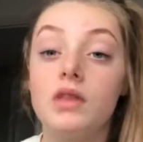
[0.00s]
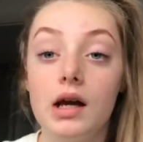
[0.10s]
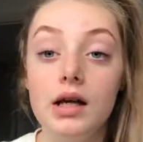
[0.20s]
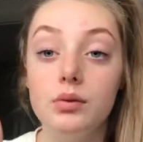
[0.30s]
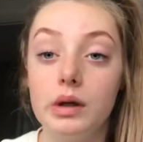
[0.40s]

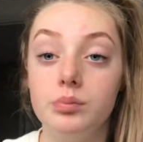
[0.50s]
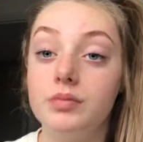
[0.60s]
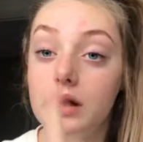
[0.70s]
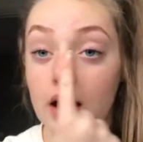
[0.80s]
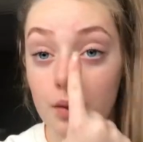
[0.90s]
Anyway,
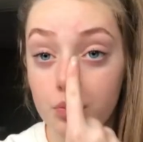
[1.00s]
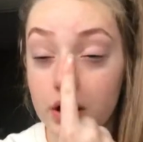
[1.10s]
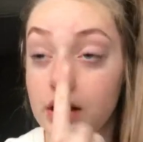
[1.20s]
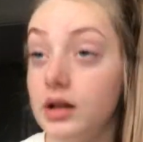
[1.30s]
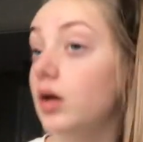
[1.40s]
I'm
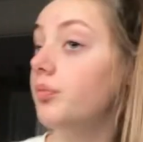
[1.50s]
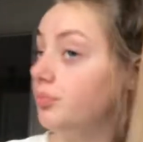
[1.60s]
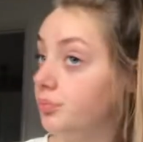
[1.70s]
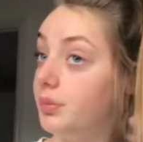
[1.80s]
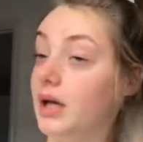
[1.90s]
breaking out.
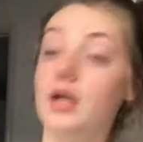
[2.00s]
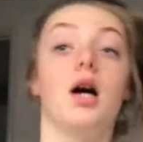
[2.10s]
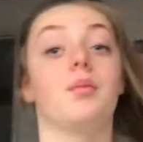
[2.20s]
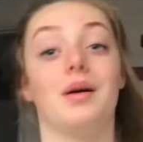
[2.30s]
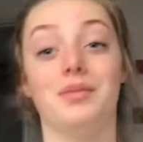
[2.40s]
B,
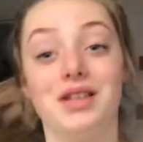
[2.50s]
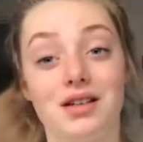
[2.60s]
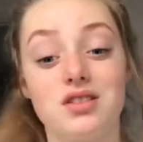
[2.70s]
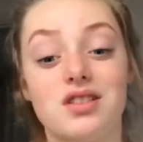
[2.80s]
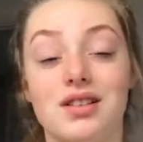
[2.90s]
I'm getting my
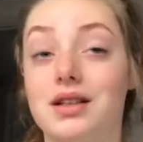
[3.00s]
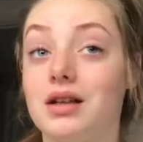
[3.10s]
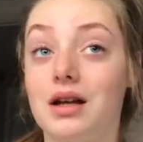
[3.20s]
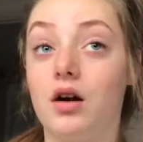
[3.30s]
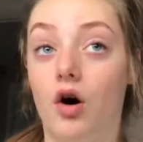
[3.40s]
nails done in
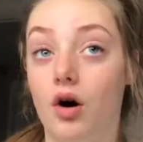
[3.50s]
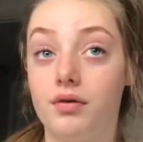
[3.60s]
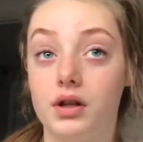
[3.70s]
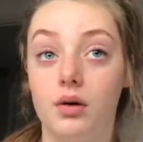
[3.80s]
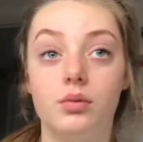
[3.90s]
like half
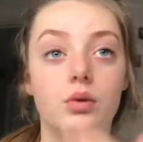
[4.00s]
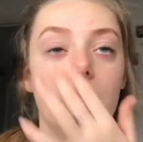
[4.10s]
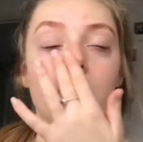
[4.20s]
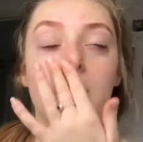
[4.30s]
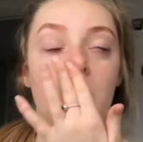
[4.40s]
an hour.
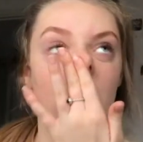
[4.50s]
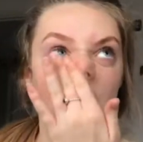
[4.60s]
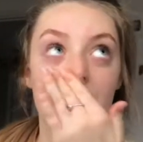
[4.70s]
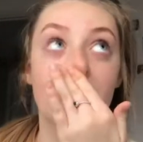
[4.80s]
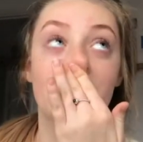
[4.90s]
Well, no, I
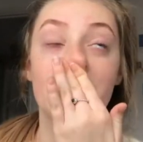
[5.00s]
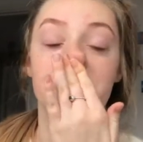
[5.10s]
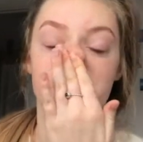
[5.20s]
had like...